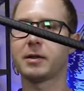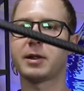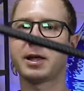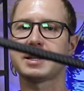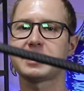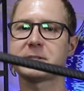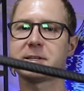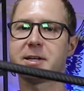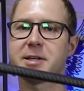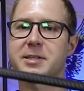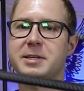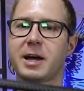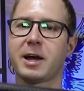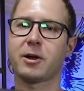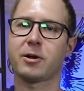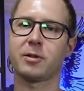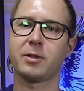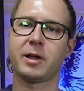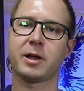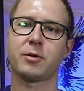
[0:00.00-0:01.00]
that's the
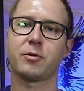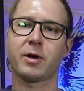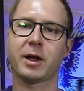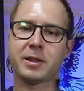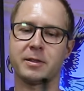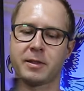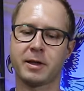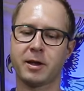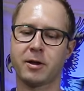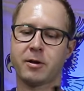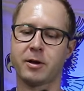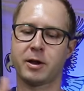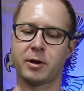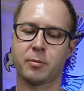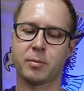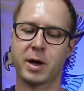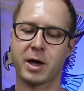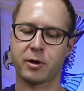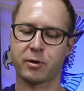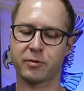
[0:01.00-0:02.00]
entire leg right there in
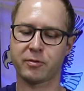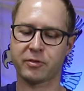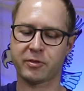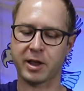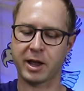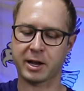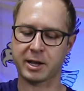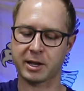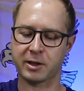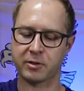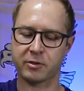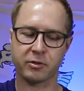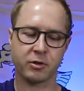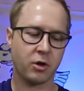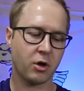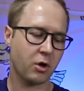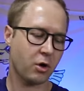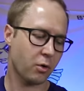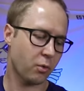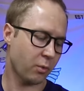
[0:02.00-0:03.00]
a matter of seconds,
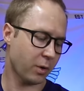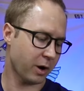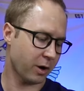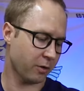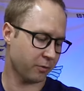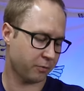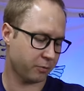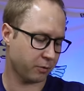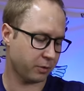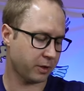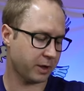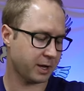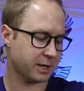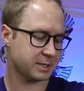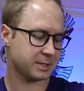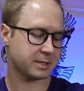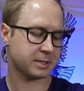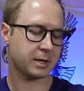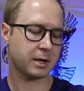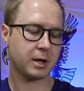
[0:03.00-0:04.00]
where for
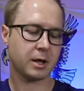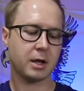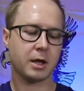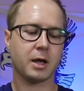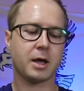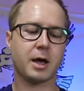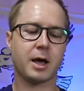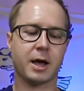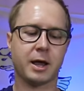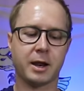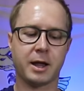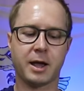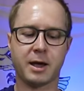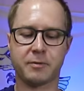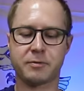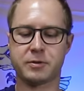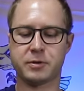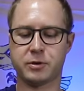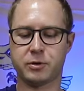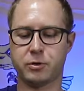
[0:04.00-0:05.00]
this, I'd
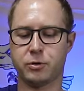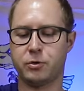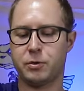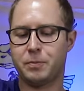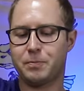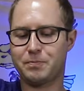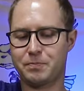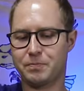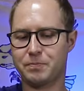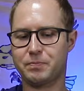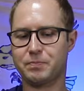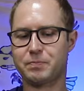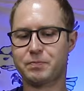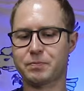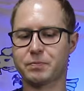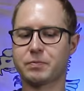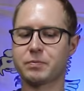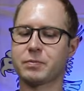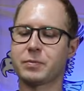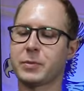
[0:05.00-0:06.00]
have to,
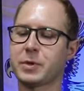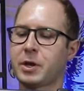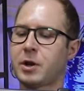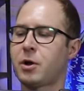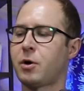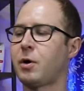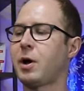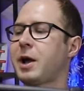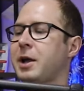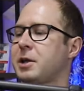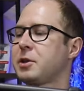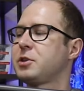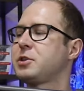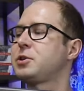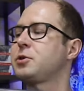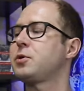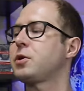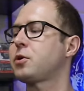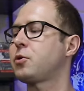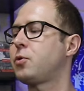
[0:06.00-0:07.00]
you know, I can
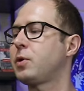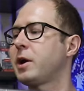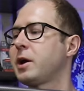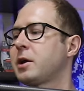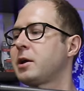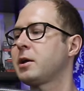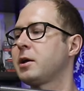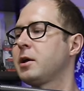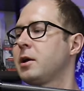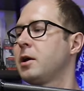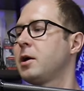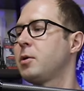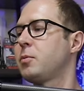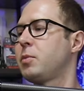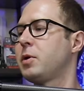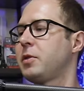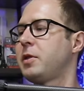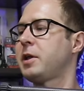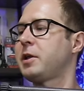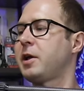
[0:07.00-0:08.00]
do it quick,
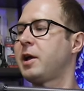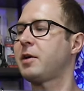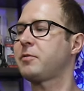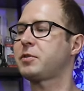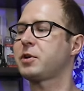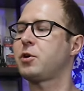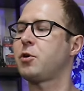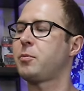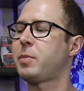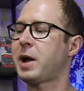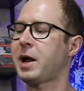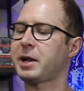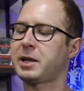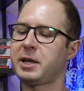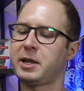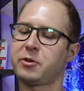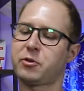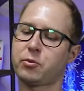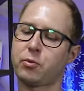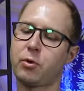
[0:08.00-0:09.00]
but then you have to go
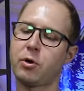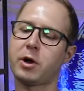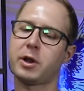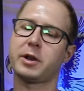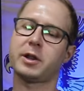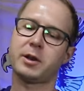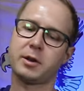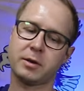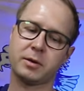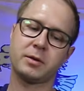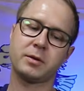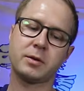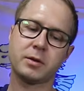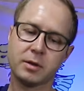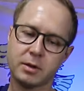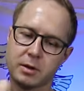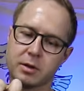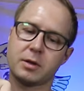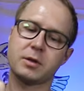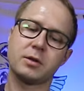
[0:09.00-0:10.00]
back each one and
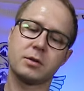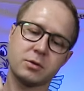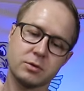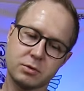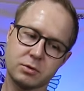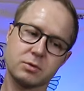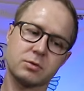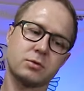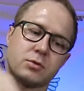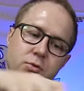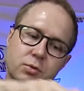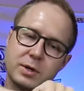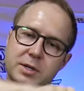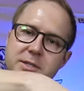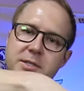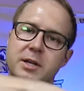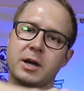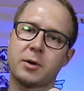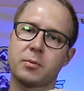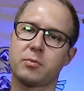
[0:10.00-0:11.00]

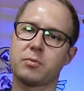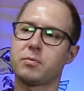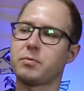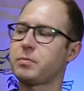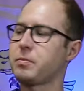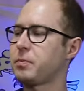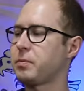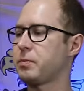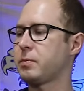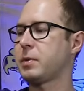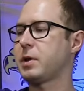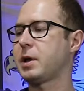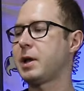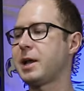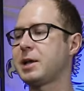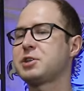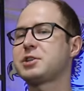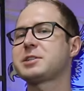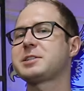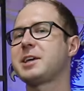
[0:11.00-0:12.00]
twist up.
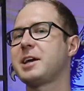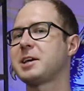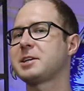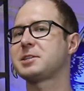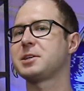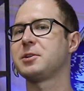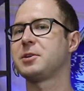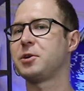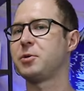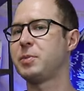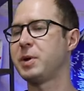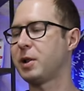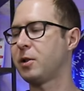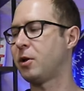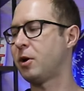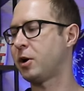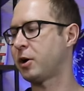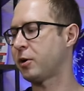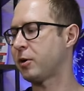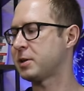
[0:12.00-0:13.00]
It just takes a little bit
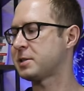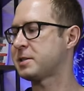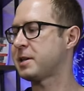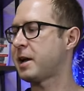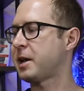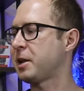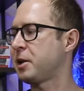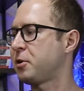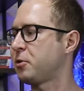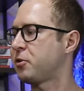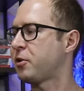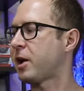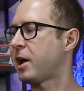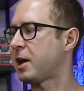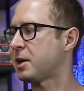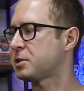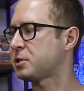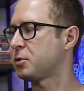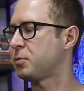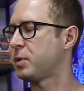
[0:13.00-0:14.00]
longer. It's not a huge
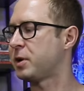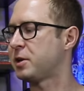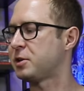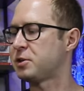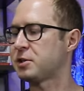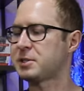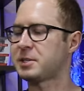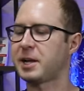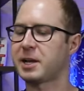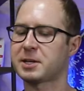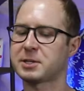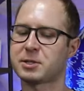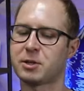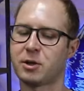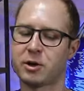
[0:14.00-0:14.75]
hassle, but it just takes